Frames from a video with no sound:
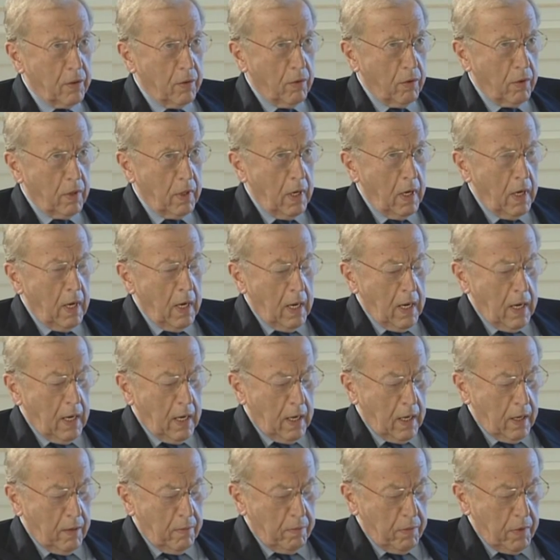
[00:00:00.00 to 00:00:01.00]
so on,
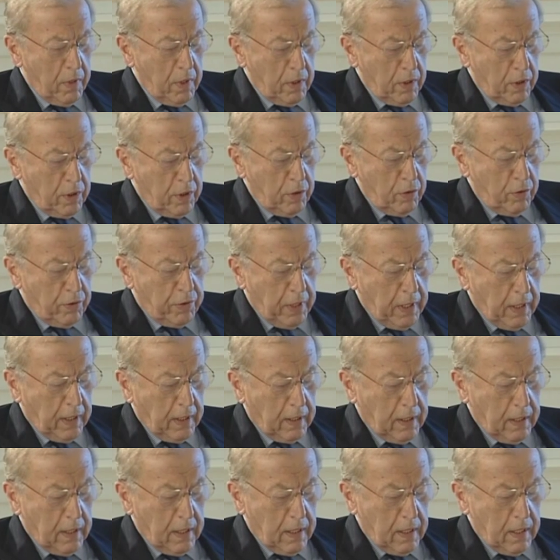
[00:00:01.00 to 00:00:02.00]
do you
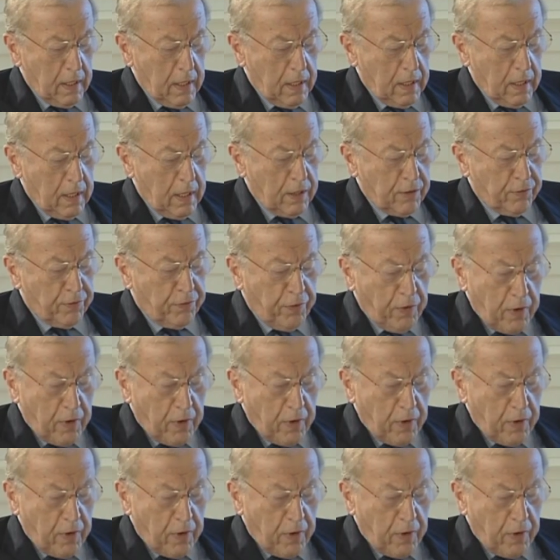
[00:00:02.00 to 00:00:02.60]
think there's